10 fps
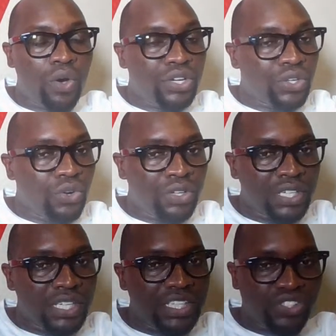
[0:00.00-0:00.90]

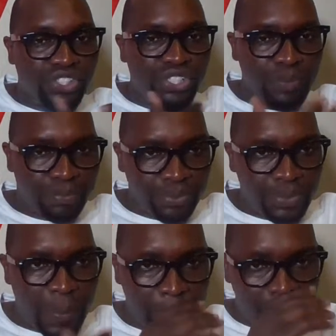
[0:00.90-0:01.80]
Oregon is cheap.
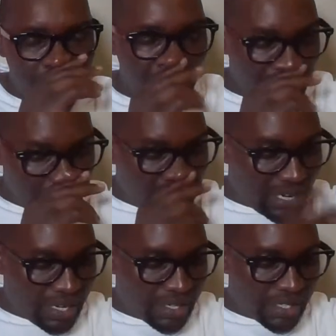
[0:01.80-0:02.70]

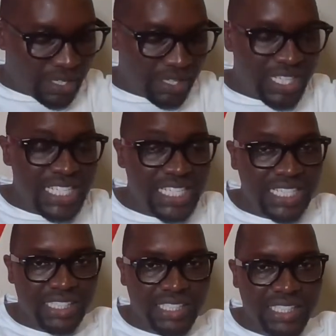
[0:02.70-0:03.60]
In
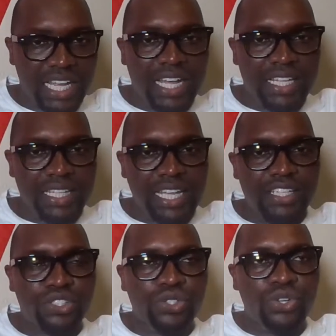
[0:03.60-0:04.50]
this sense,
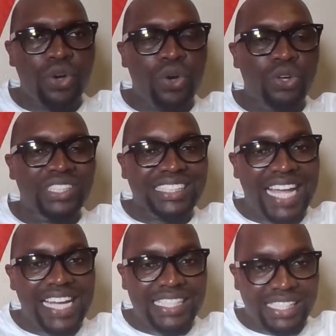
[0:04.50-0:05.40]
there is no
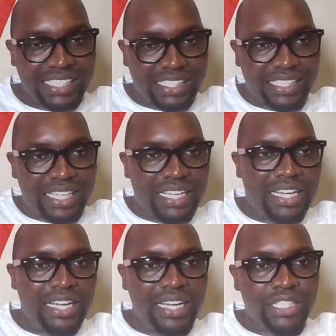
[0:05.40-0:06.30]
taxes,
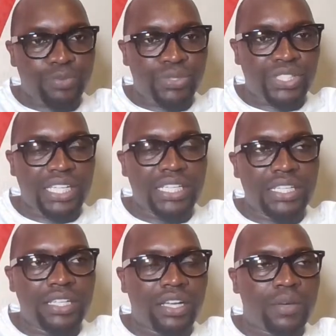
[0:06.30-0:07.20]

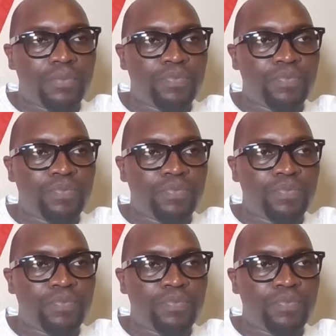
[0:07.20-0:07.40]
especially